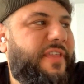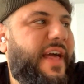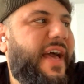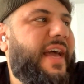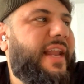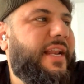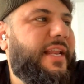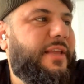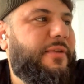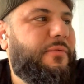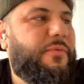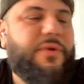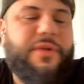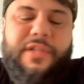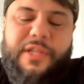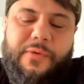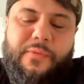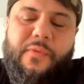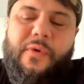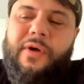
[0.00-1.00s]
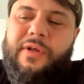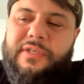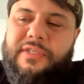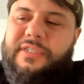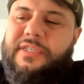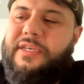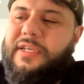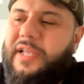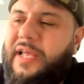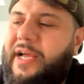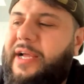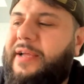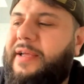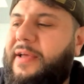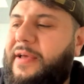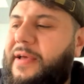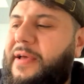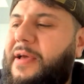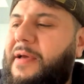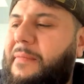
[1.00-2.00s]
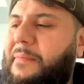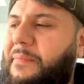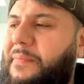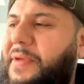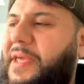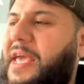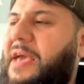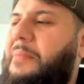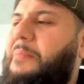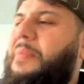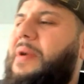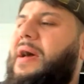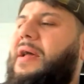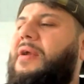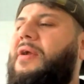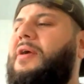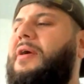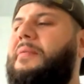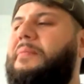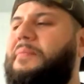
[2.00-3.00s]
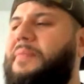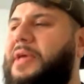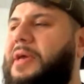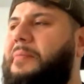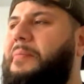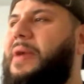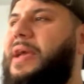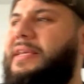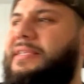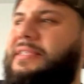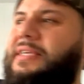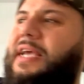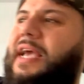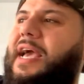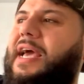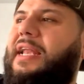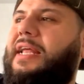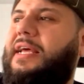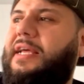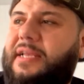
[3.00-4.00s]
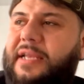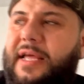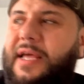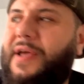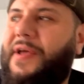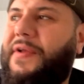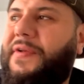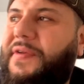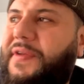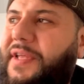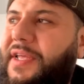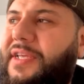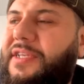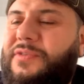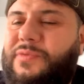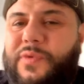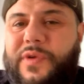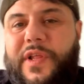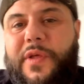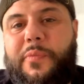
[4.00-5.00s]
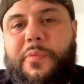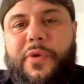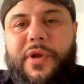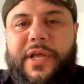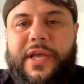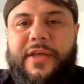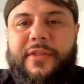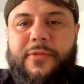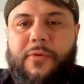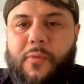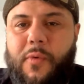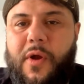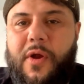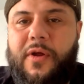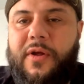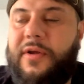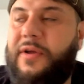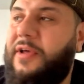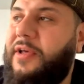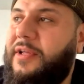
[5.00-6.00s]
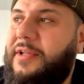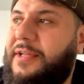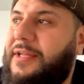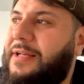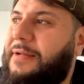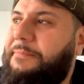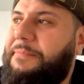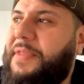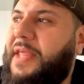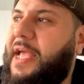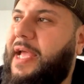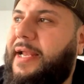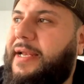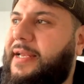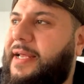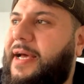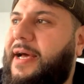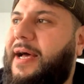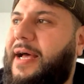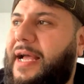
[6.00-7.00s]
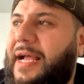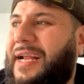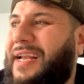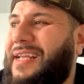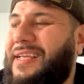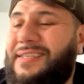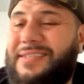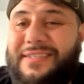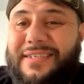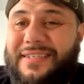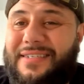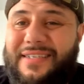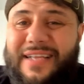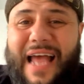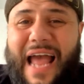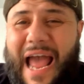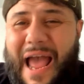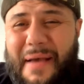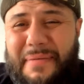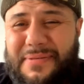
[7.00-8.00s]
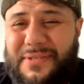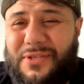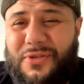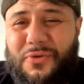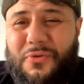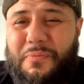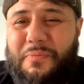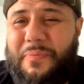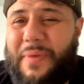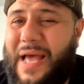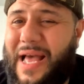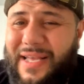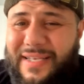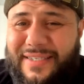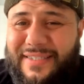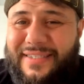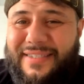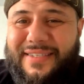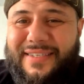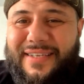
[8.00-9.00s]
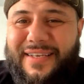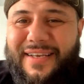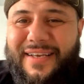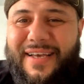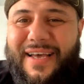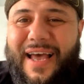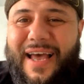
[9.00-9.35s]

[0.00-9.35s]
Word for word: for that, and he really wants to, like, get better and be amazing at it, and he's really putting in the work, and, uh, and he's just the absolute best